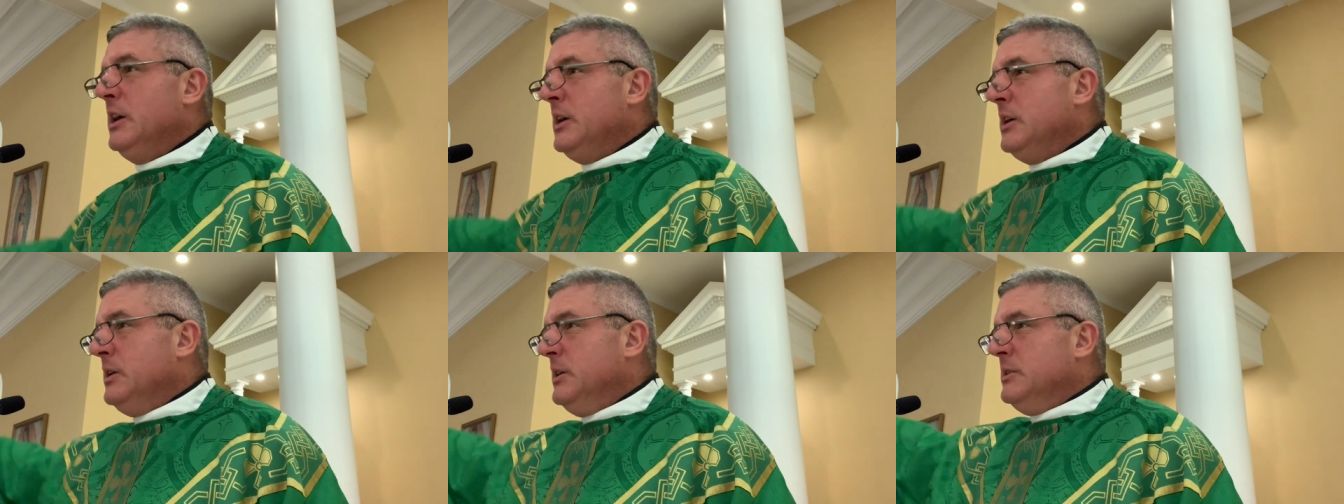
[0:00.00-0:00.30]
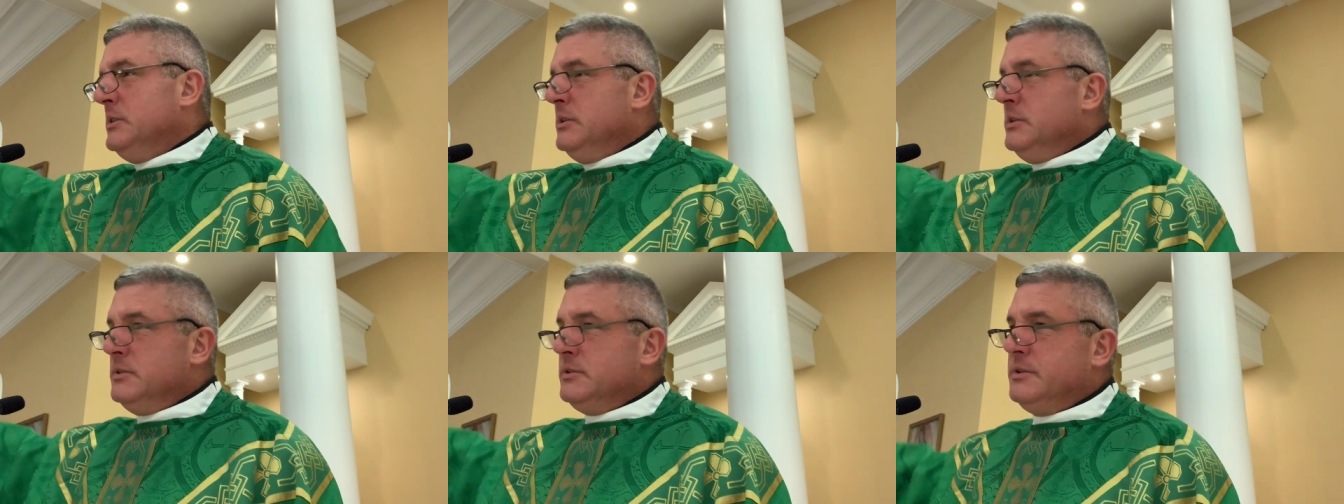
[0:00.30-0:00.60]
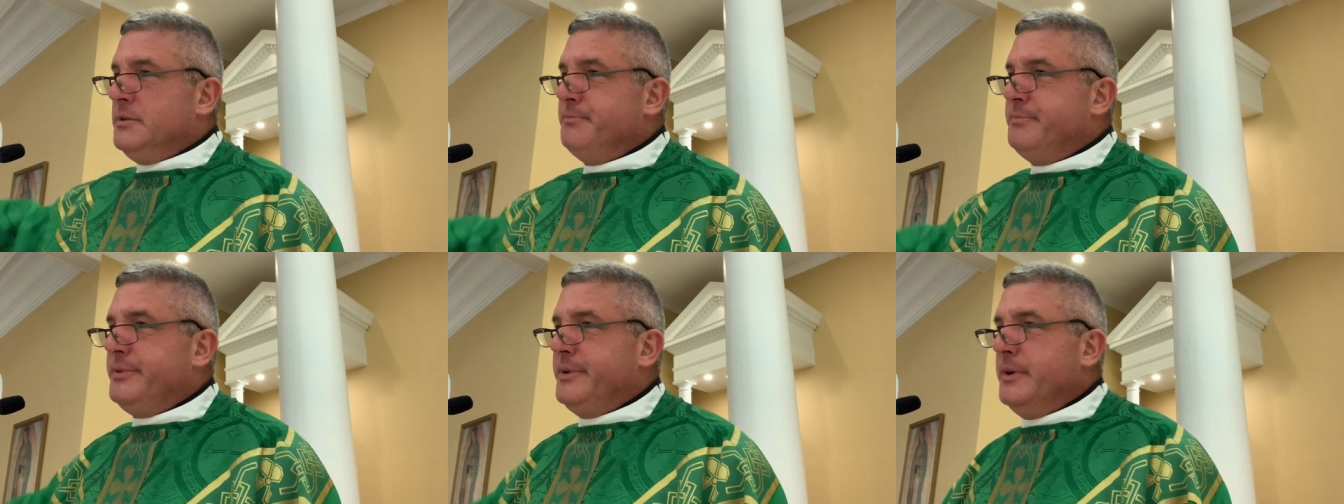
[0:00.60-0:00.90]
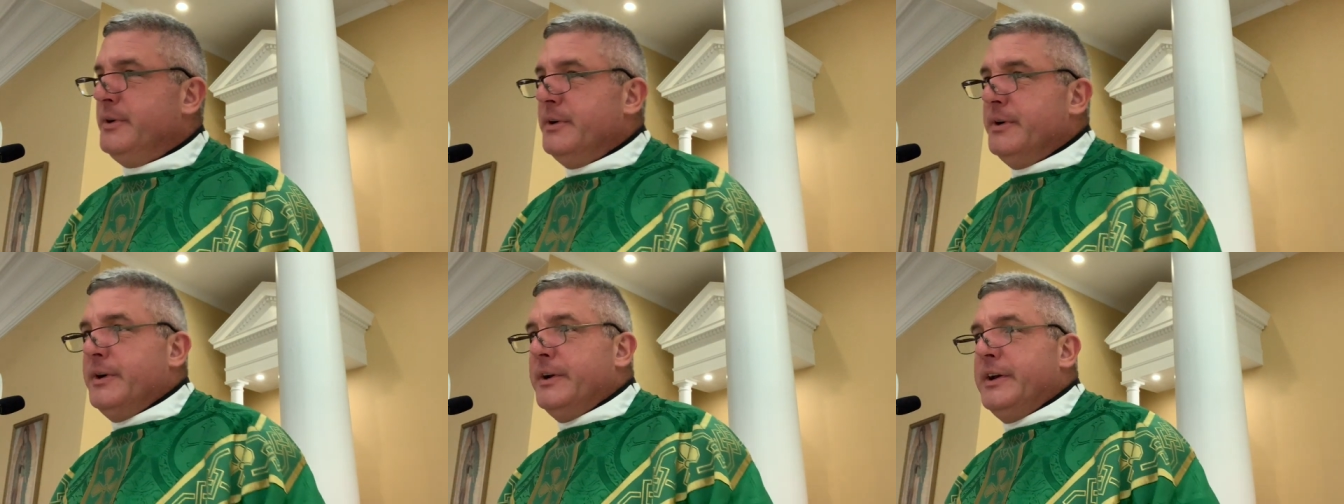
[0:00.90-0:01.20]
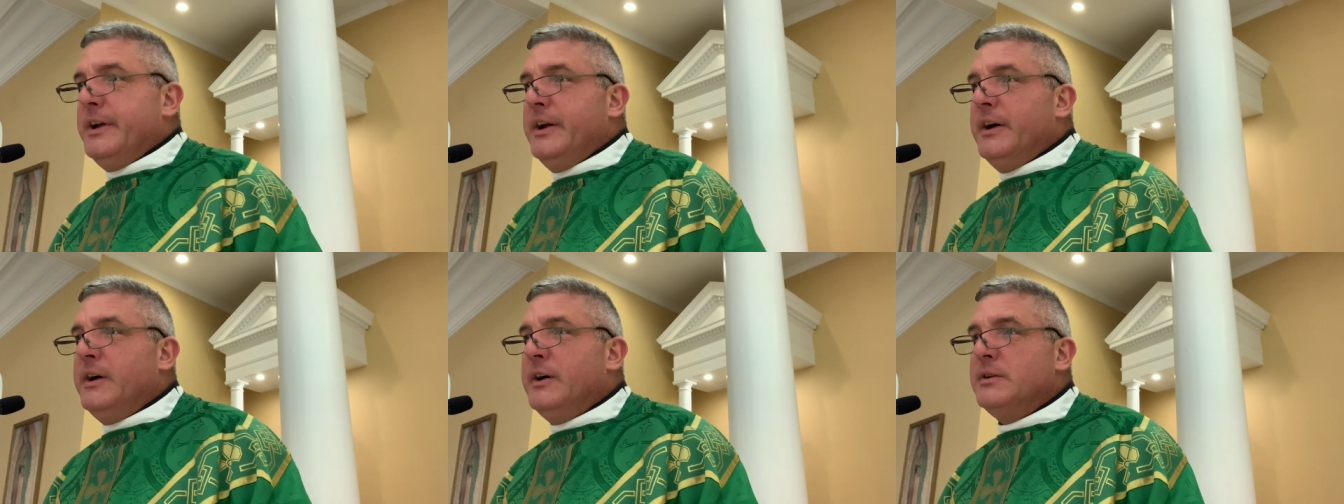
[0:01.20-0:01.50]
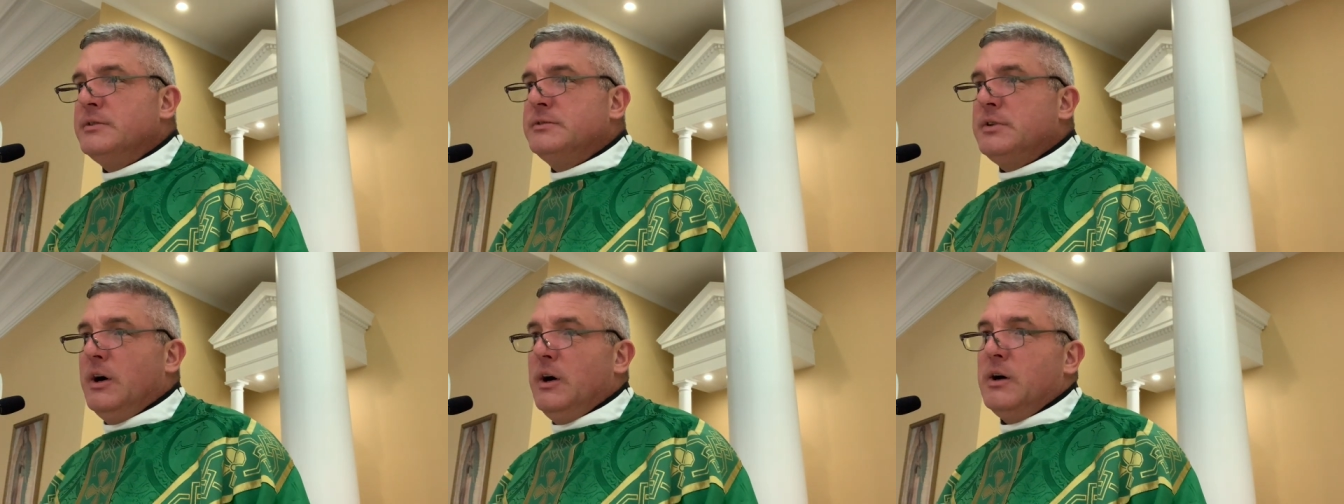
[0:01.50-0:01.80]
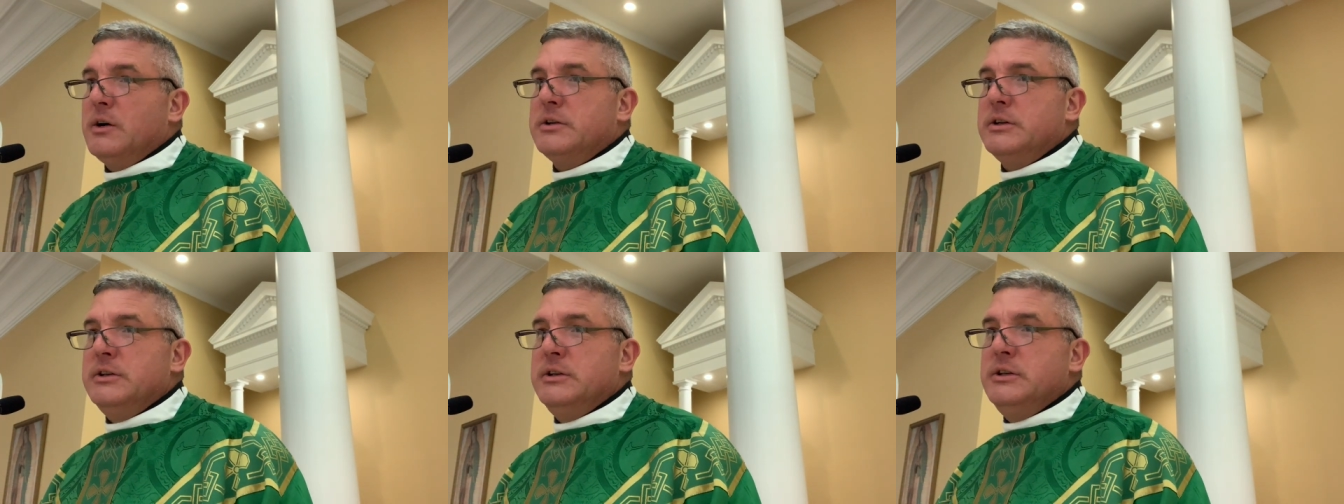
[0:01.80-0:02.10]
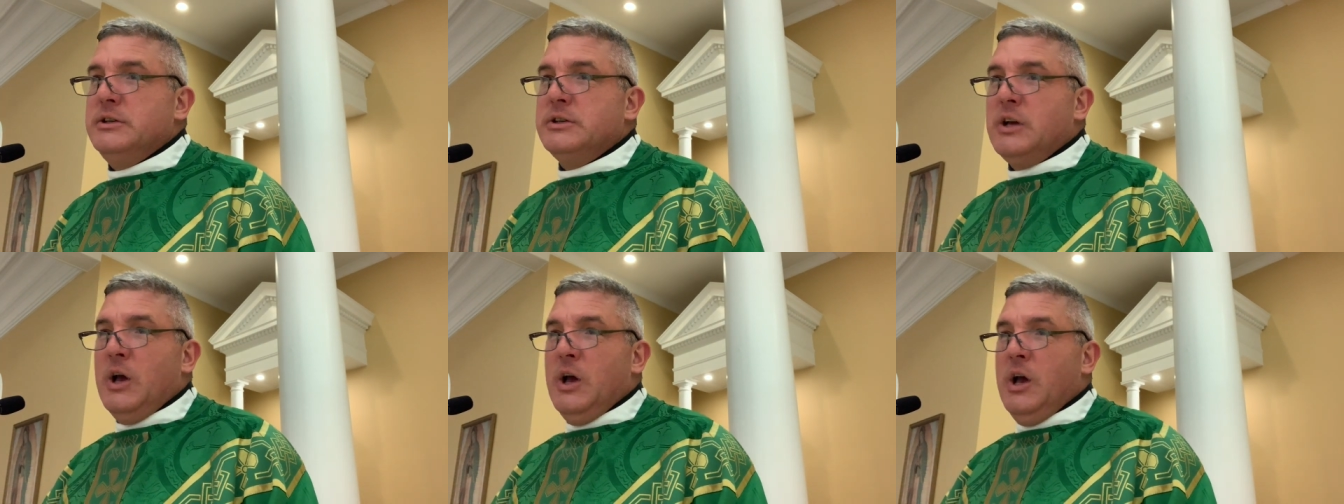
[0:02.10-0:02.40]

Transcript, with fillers: on a computer, you know, talking these